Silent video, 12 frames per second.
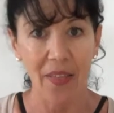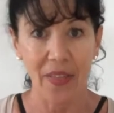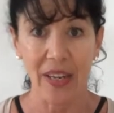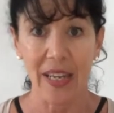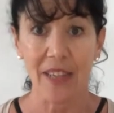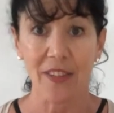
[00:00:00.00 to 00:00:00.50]

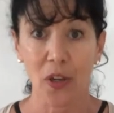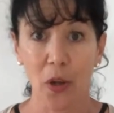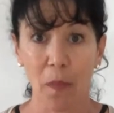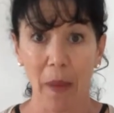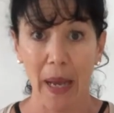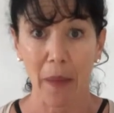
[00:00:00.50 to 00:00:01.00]
the less
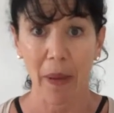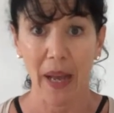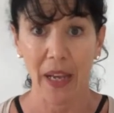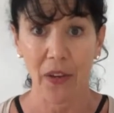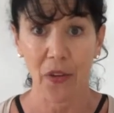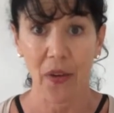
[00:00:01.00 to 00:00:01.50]
low back
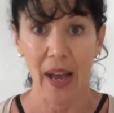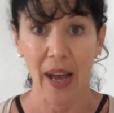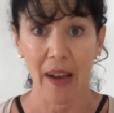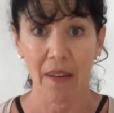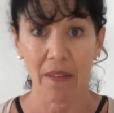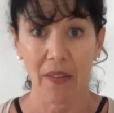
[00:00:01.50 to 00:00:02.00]
pain you
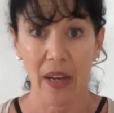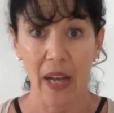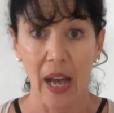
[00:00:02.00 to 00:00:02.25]
have.